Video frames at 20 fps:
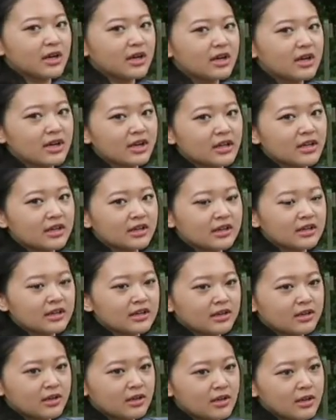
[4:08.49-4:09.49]
by
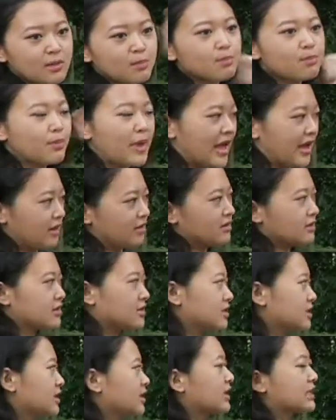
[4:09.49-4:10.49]
bear.
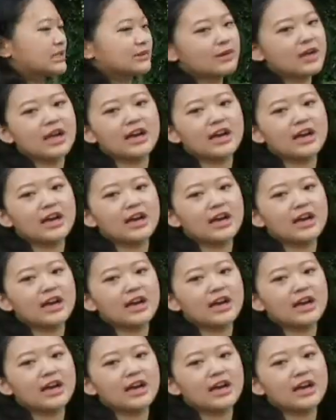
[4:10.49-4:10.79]
Because we